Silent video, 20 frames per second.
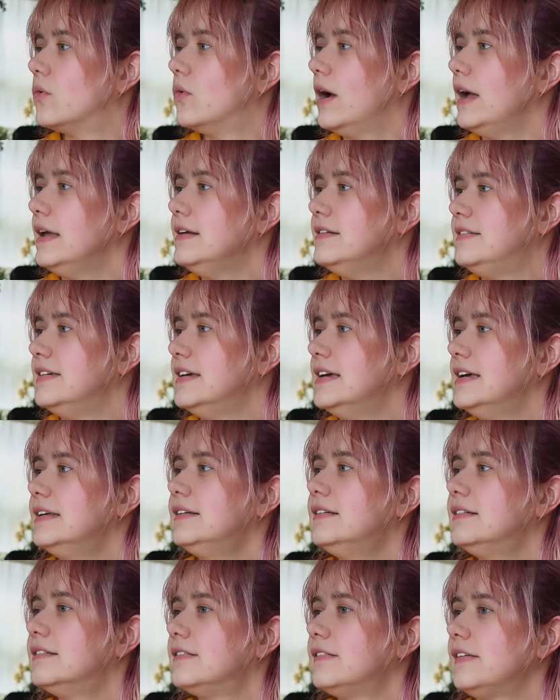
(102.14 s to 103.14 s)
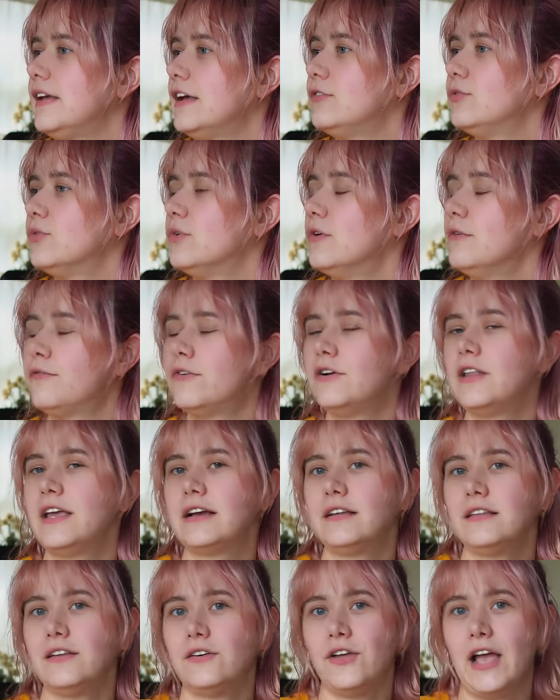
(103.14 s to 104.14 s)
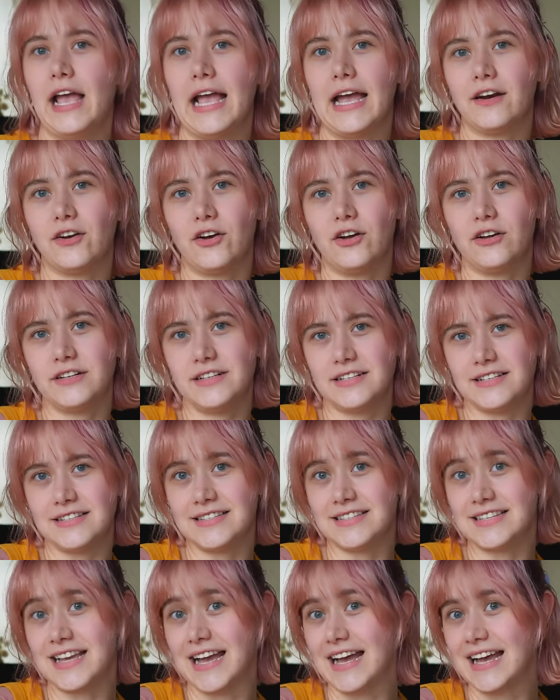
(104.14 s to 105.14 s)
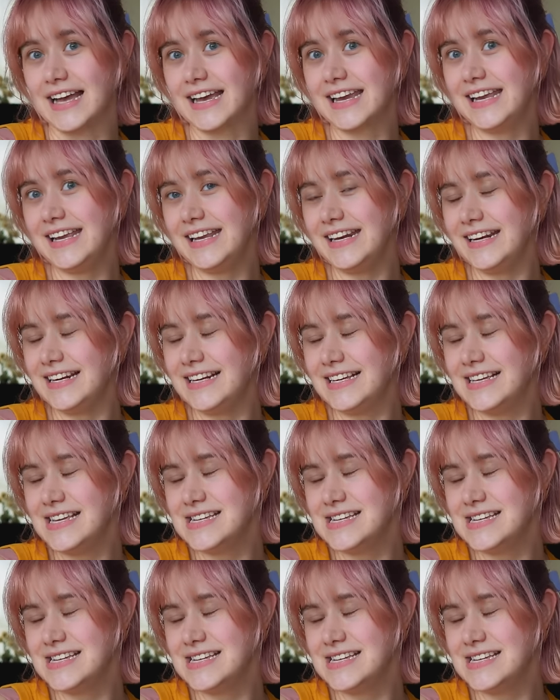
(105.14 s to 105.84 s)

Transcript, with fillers: I did schedule for like a little add-on design